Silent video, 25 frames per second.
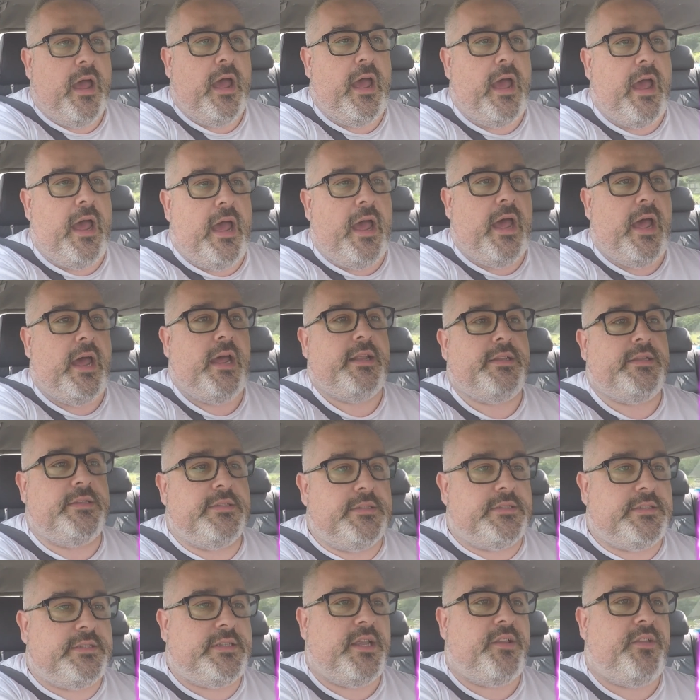
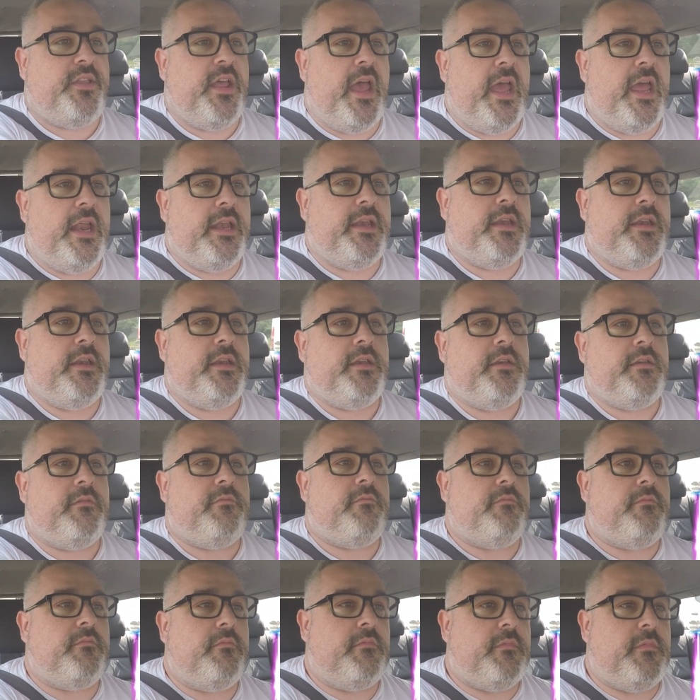and then,
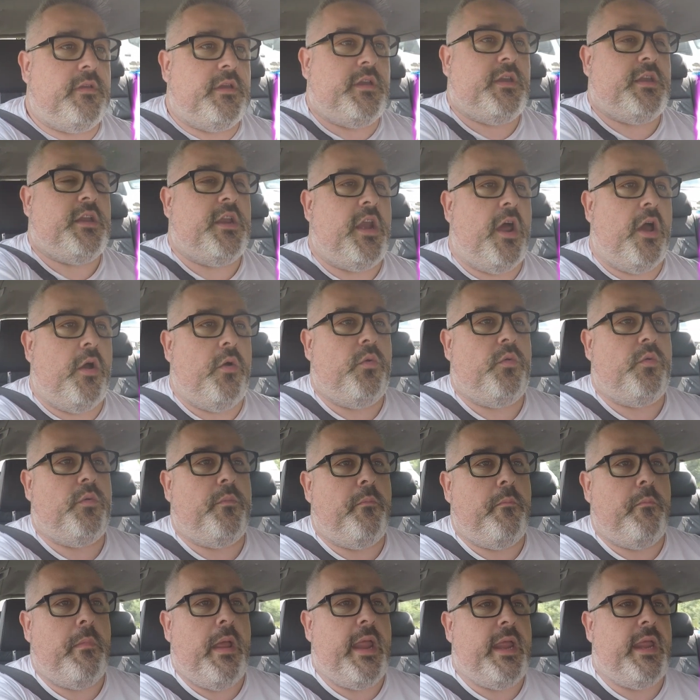you know,
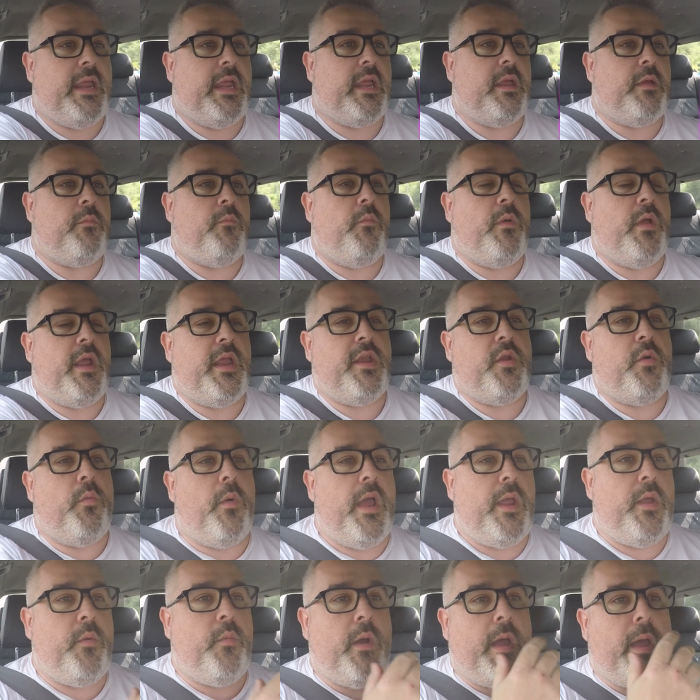make it in a
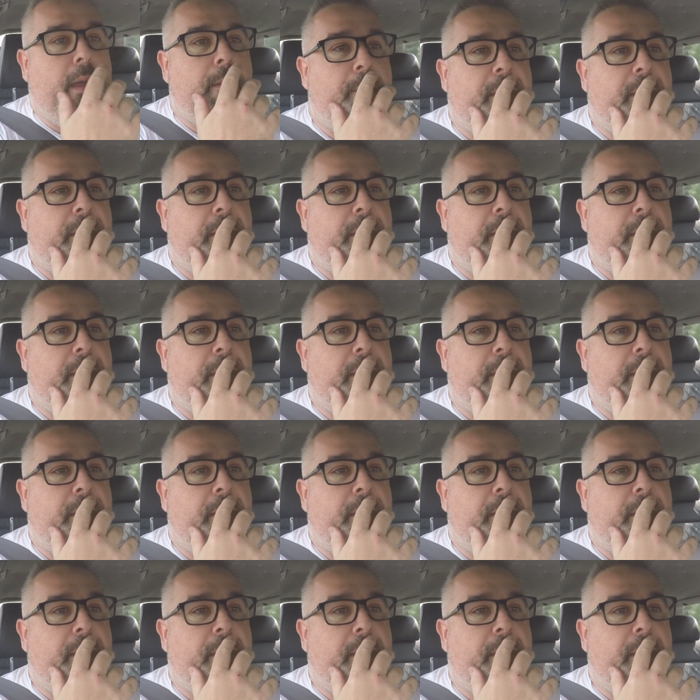way where